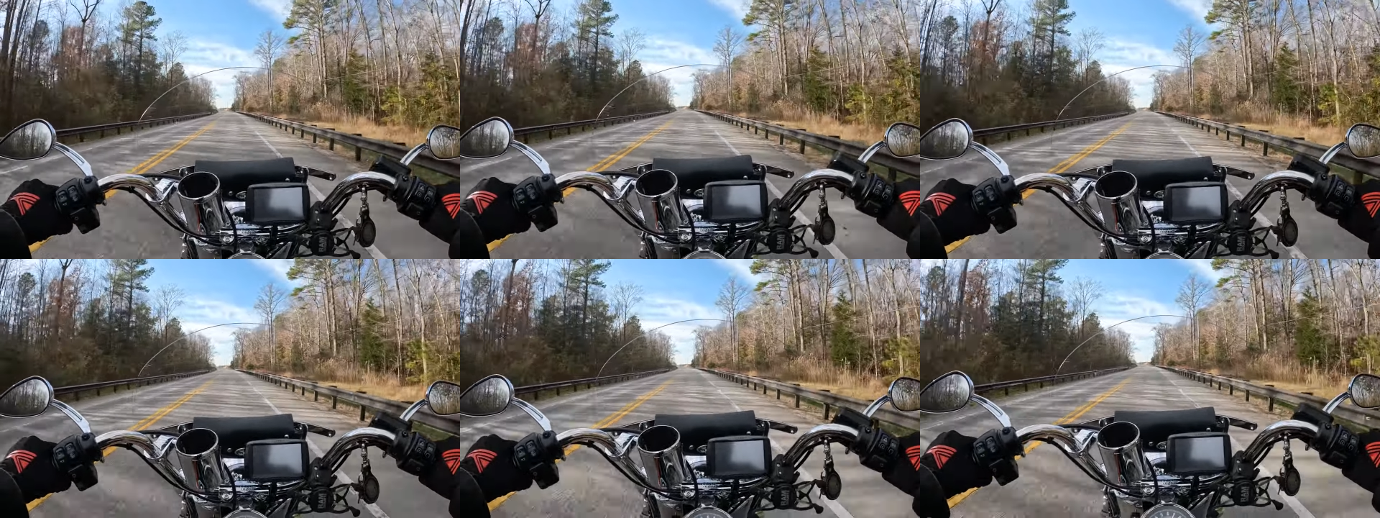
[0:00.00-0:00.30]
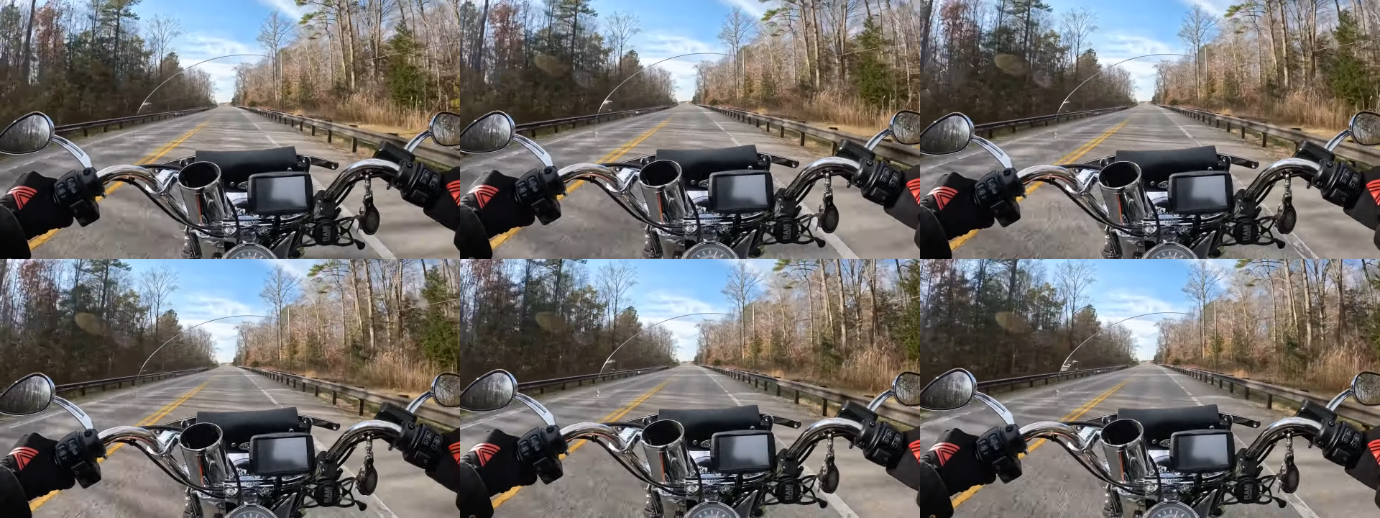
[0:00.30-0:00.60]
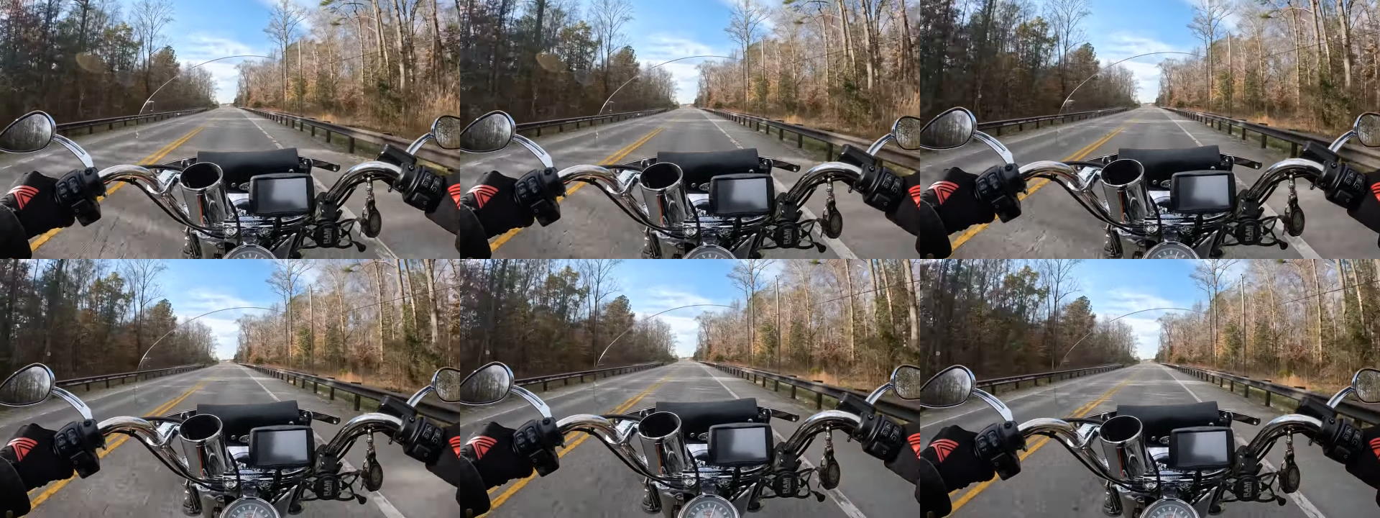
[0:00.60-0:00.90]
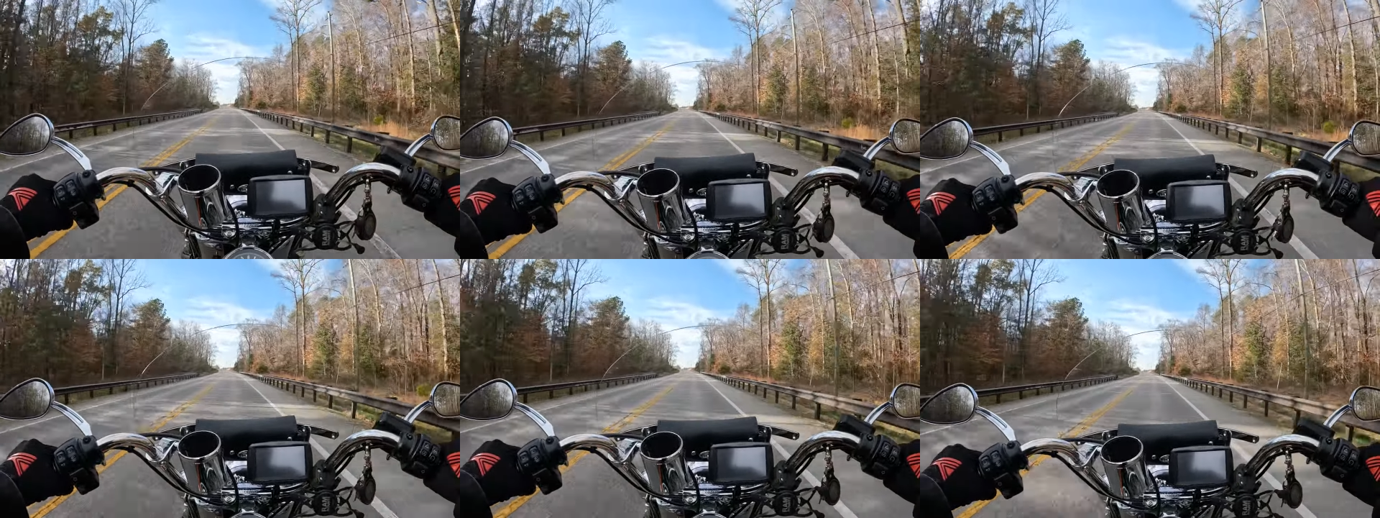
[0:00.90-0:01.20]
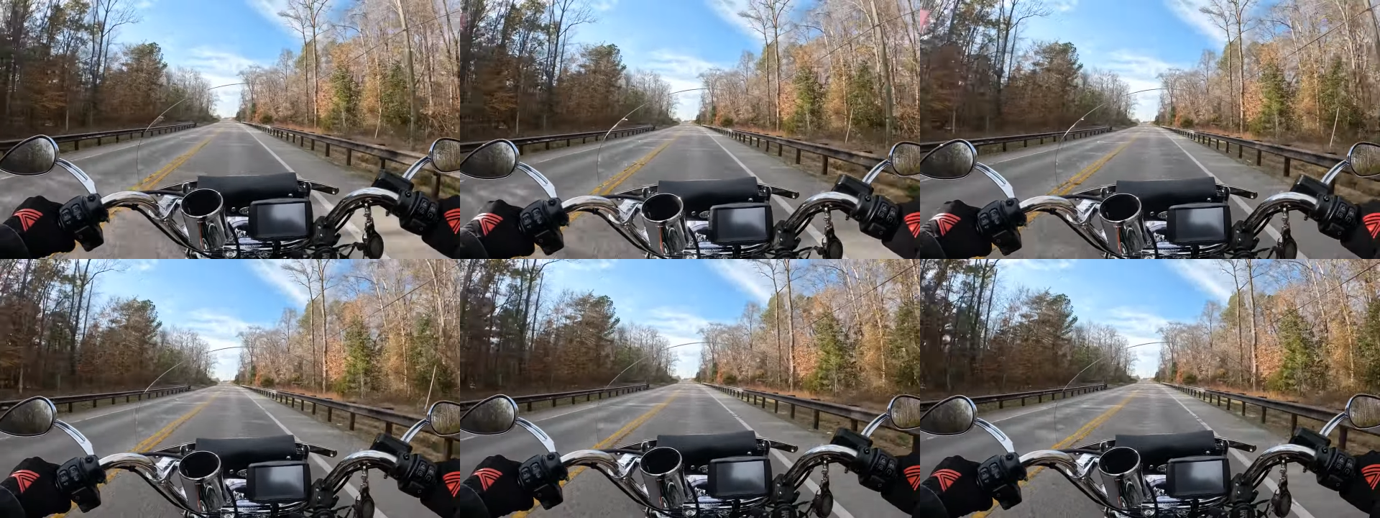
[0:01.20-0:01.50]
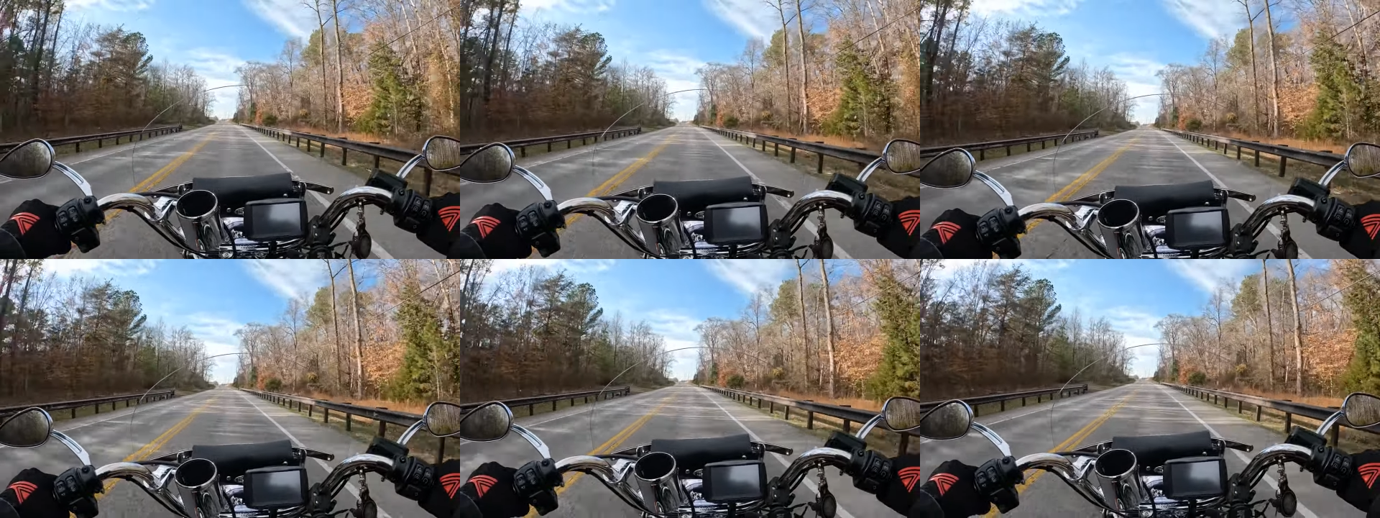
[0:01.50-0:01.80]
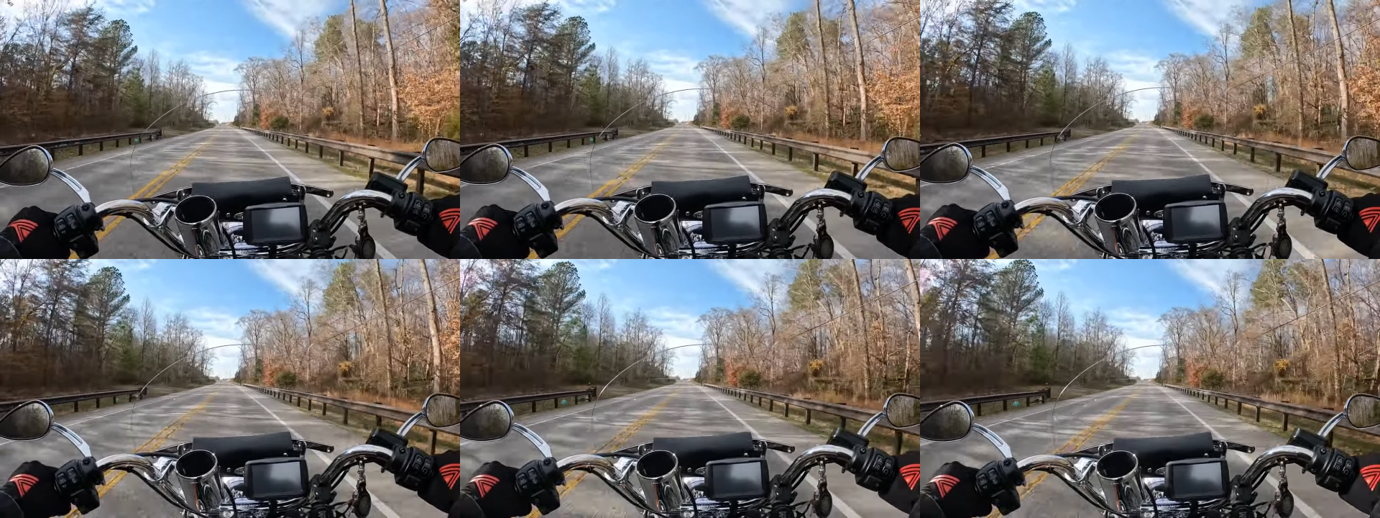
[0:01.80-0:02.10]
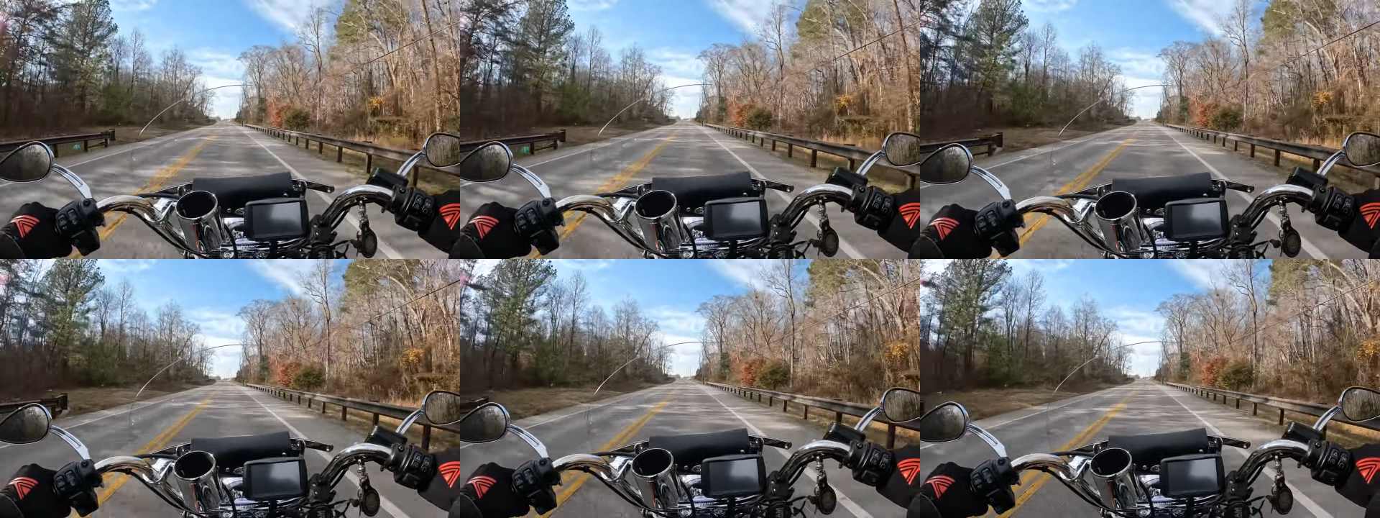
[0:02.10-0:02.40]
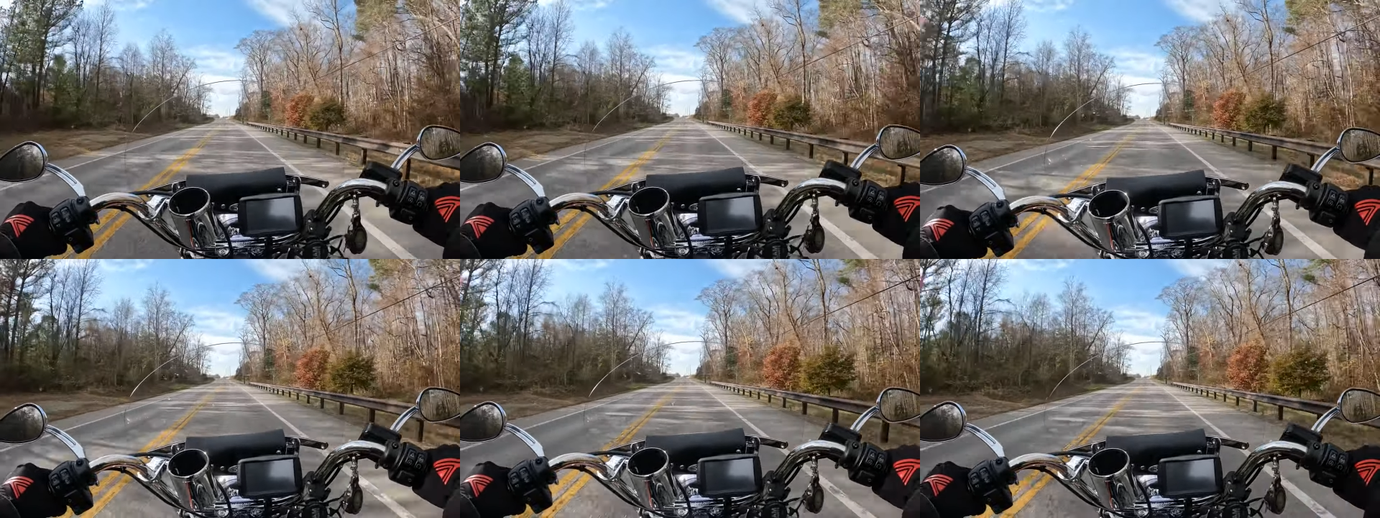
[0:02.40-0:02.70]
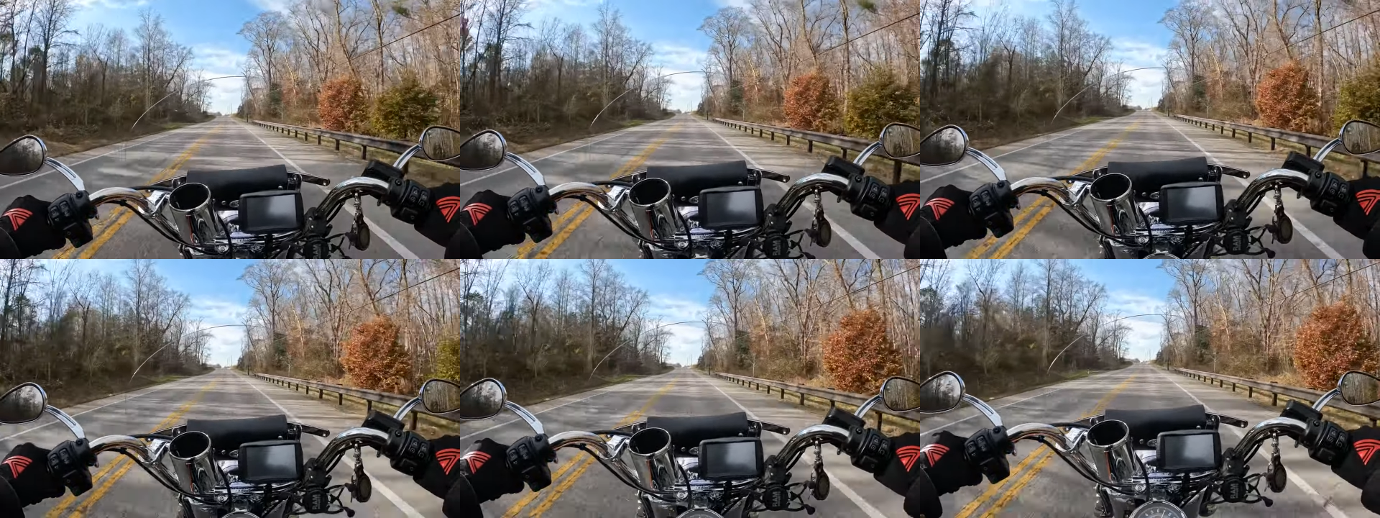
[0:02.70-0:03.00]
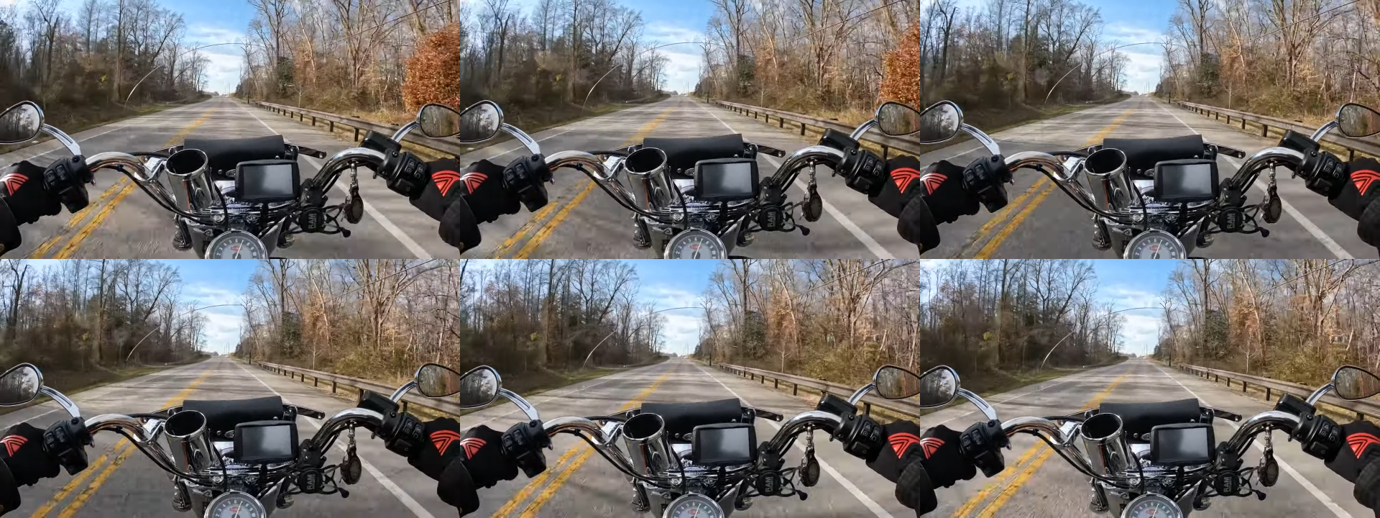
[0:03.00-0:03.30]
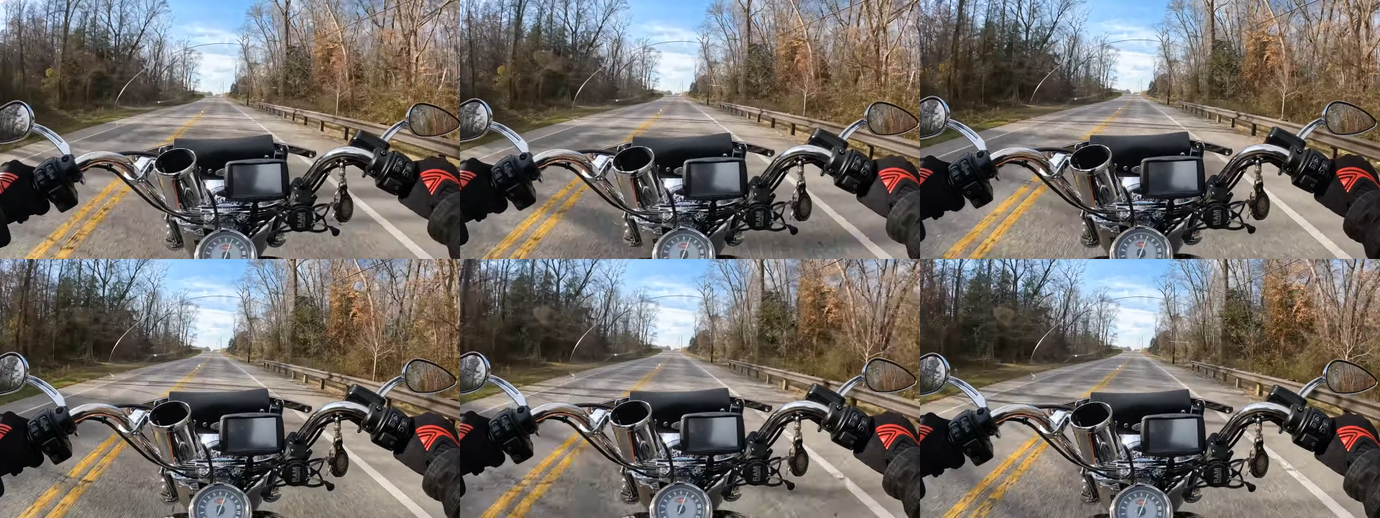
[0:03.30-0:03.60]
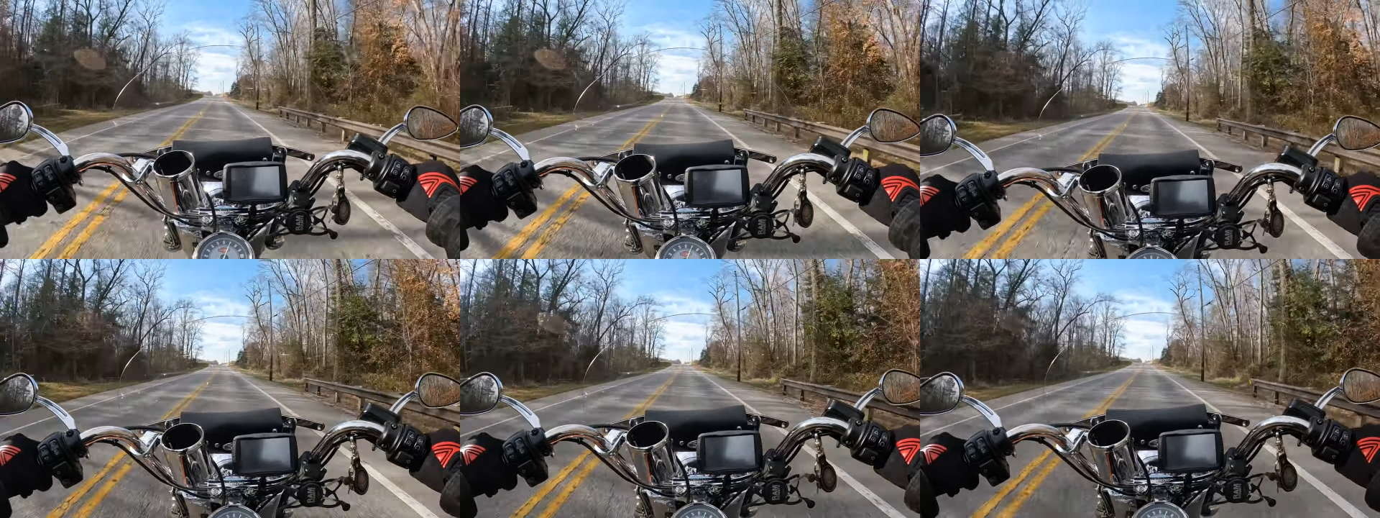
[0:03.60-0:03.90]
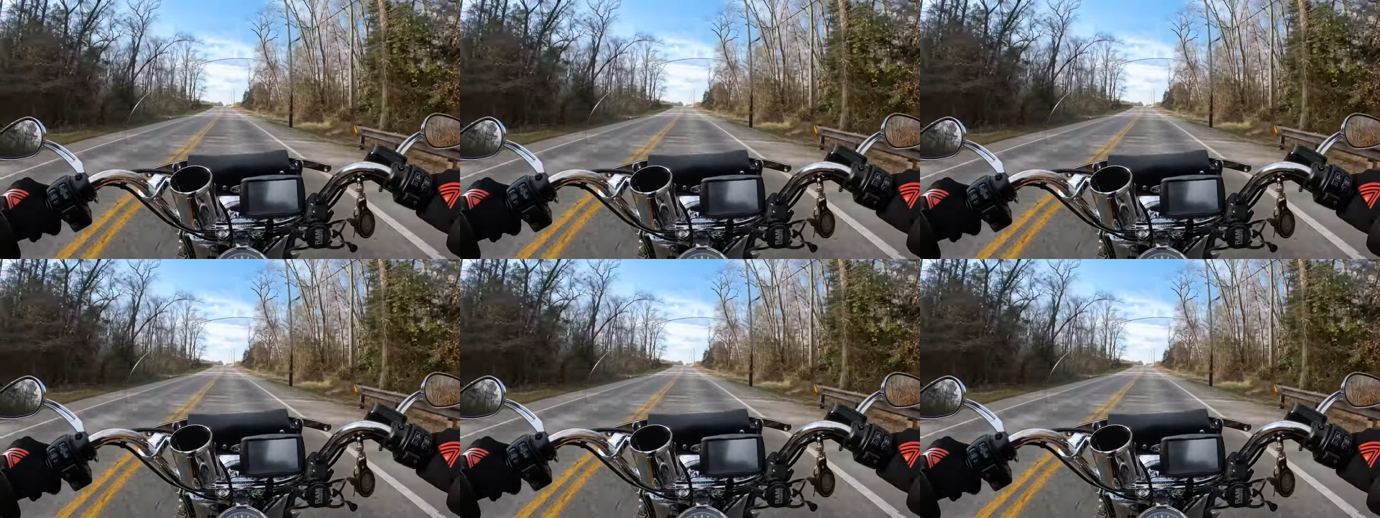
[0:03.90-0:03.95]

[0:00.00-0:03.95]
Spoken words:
(no speaker visible)